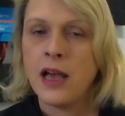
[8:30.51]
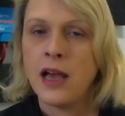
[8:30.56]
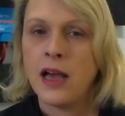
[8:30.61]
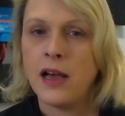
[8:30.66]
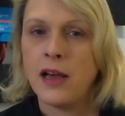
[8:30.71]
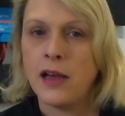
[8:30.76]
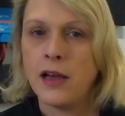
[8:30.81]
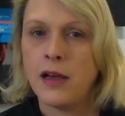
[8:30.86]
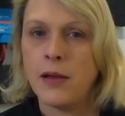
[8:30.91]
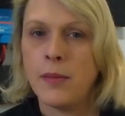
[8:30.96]

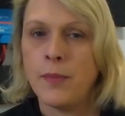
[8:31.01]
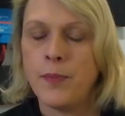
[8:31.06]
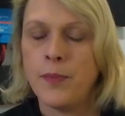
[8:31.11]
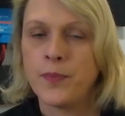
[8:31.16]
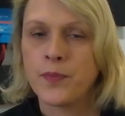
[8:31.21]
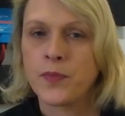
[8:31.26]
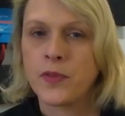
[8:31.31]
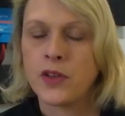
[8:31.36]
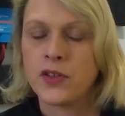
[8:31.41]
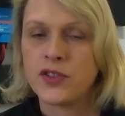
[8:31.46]

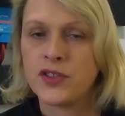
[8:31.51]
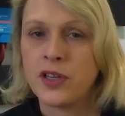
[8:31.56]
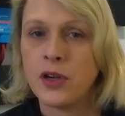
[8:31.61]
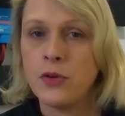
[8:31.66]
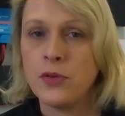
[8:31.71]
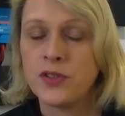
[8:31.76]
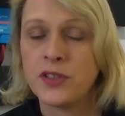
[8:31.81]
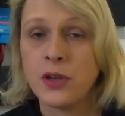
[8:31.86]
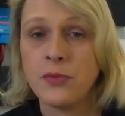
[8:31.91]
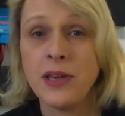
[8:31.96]
Um,
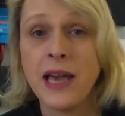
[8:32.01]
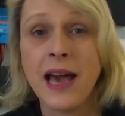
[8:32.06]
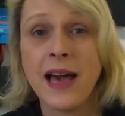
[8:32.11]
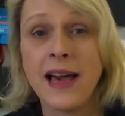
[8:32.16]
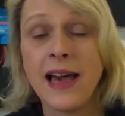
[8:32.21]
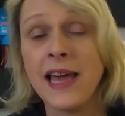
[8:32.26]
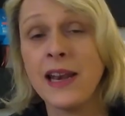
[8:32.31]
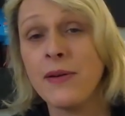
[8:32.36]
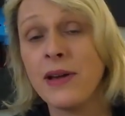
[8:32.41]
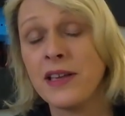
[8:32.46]
so so
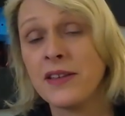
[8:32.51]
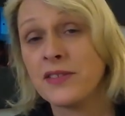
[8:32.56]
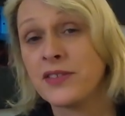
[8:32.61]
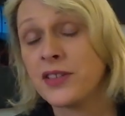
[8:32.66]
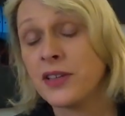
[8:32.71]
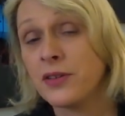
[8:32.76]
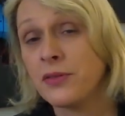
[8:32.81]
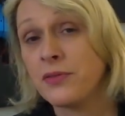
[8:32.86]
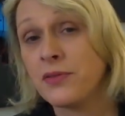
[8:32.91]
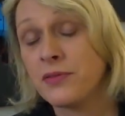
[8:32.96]
yeah. Anyway,
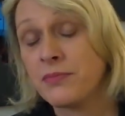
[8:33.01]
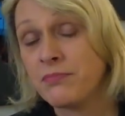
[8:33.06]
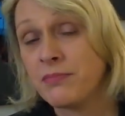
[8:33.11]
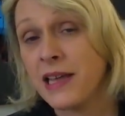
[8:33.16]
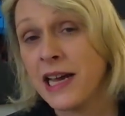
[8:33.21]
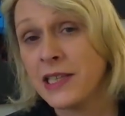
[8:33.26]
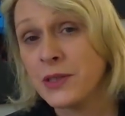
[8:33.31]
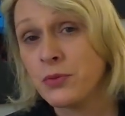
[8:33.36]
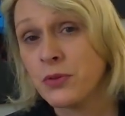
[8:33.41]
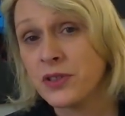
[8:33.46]
so
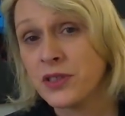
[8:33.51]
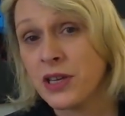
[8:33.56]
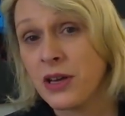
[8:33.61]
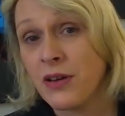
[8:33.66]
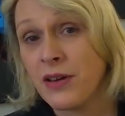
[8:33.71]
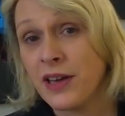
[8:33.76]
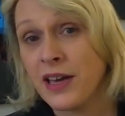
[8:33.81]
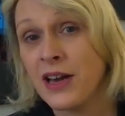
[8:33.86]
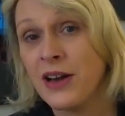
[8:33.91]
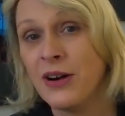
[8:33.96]
that's what's
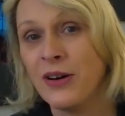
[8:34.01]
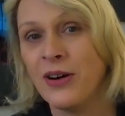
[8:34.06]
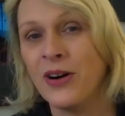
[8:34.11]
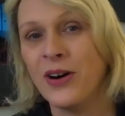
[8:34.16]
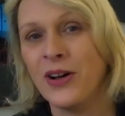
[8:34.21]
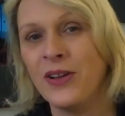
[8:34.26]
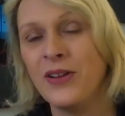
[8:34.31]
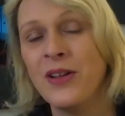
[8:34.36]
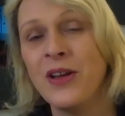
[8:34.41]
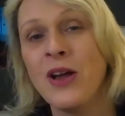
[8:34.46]
going
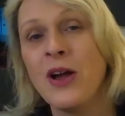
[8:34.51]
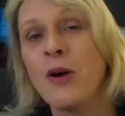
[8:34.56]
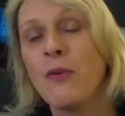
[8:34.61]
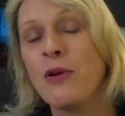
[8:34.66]
on.